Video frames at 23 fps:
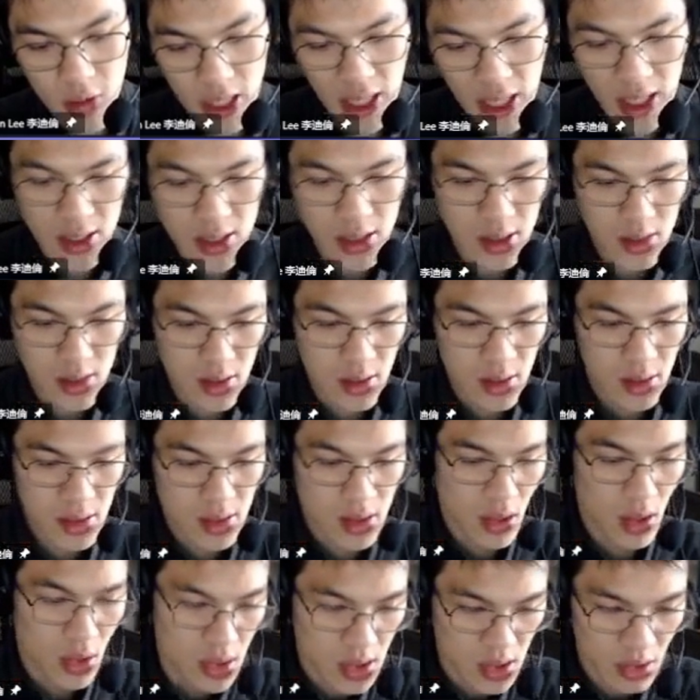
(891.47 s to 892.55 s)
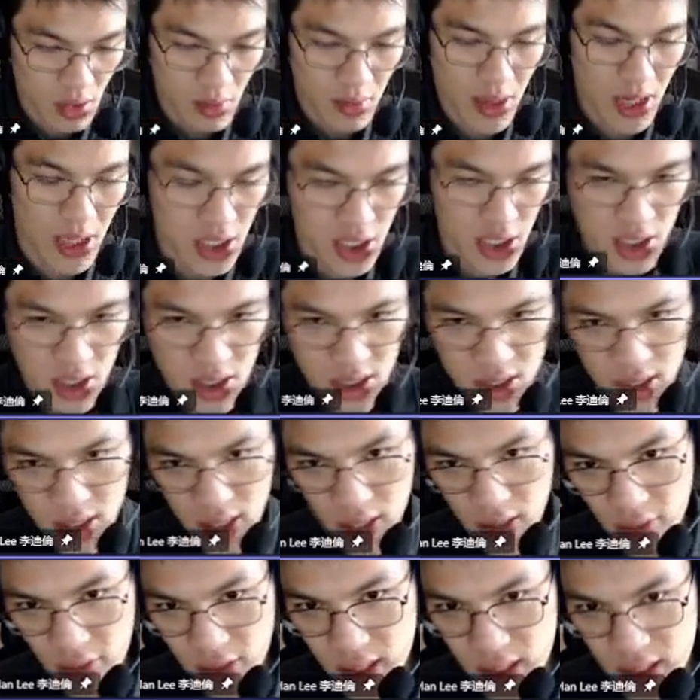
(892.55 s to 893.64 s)
we can talk so much
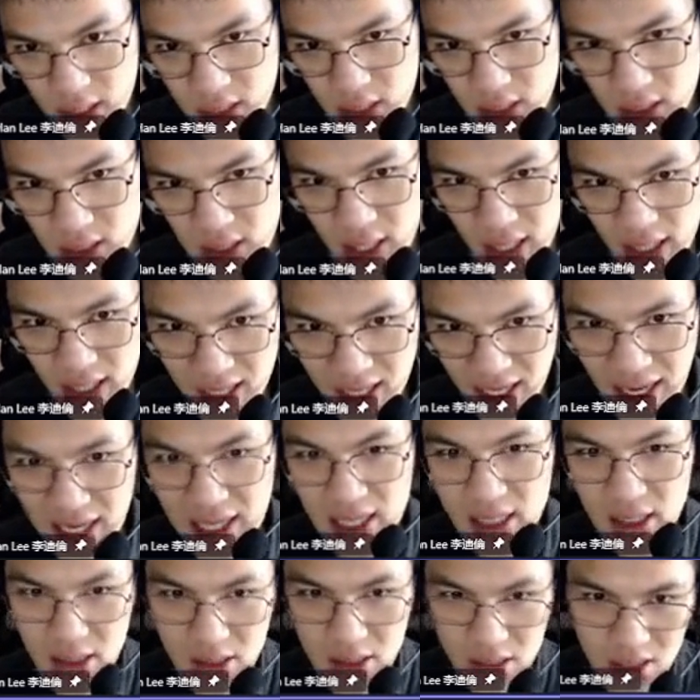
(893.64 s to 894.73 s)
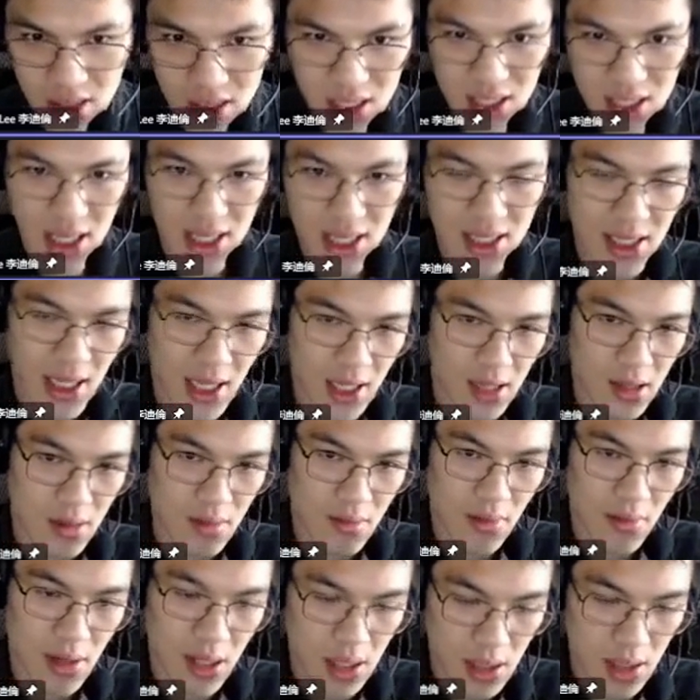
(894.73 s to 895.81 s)
and we can get it just like that.
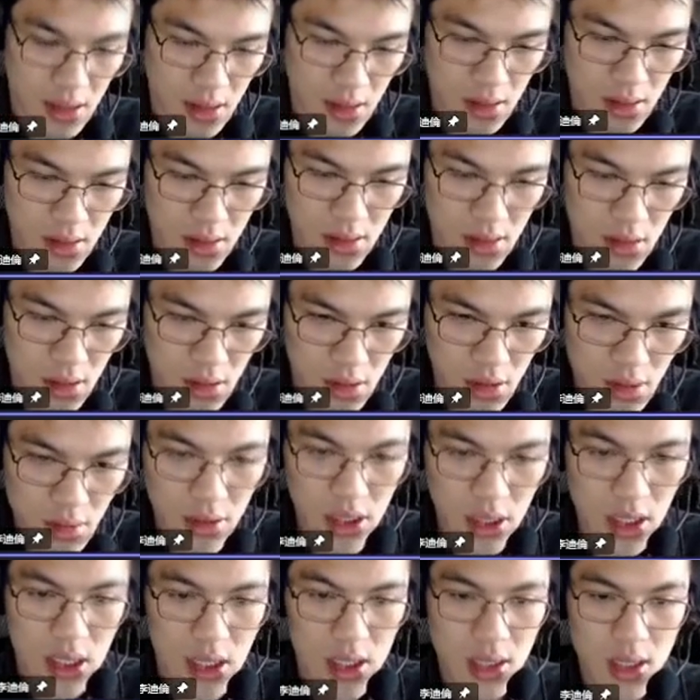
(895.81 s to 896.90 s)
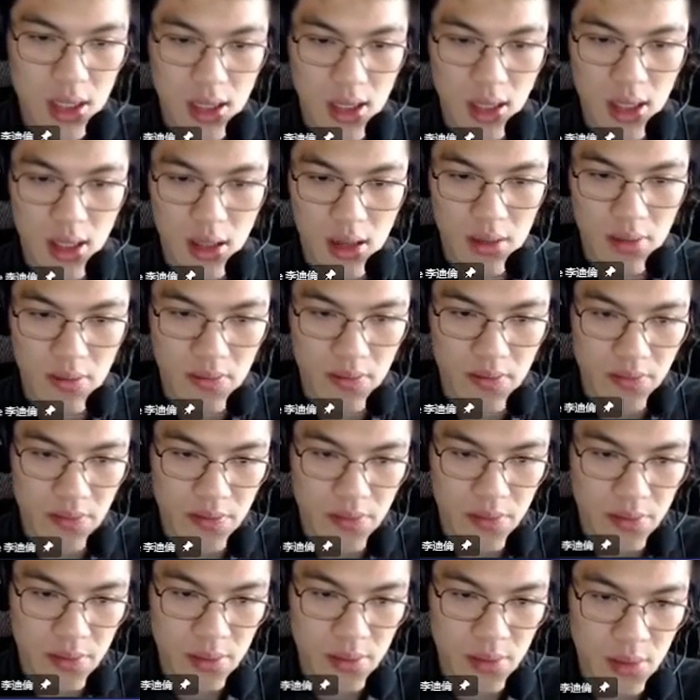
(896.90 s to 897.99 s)
But to do it, um,
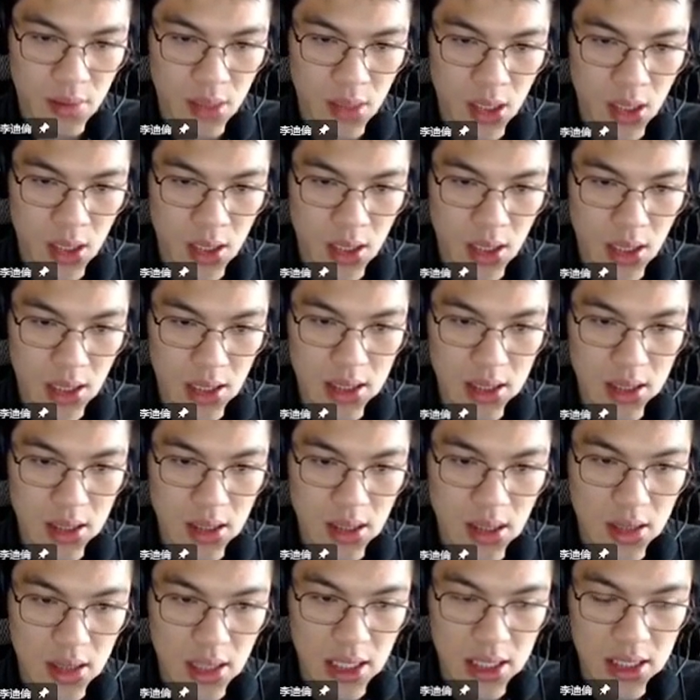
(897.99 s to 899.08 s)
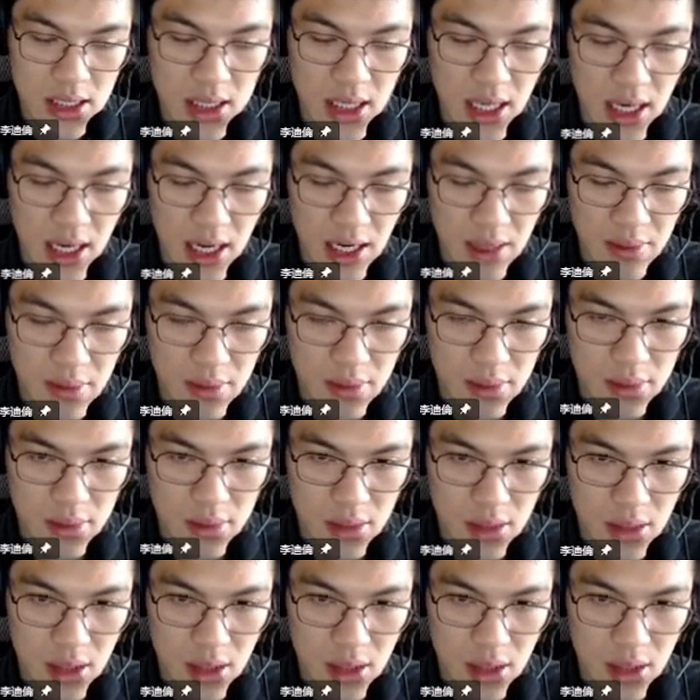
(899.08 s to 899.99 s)
it takes time